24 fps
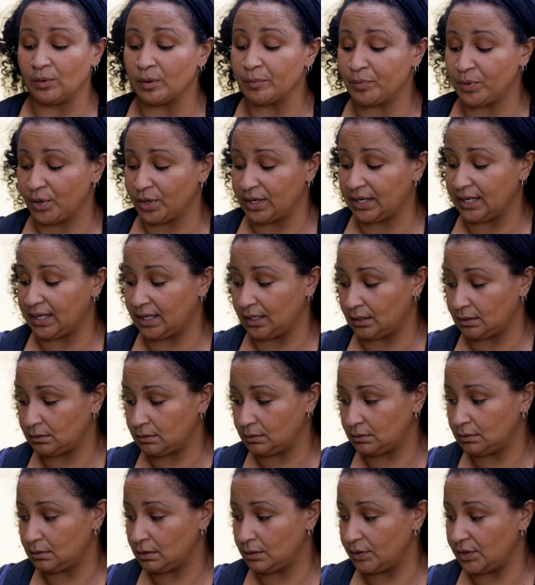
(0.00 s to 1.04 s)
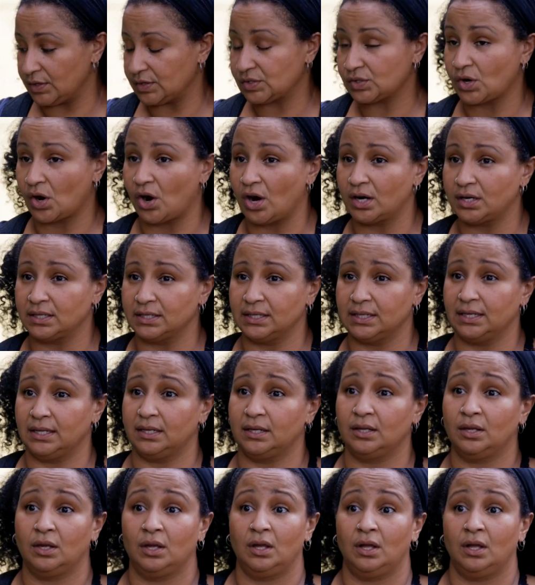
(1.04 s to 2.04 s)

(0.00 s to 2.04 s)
putting this garden in,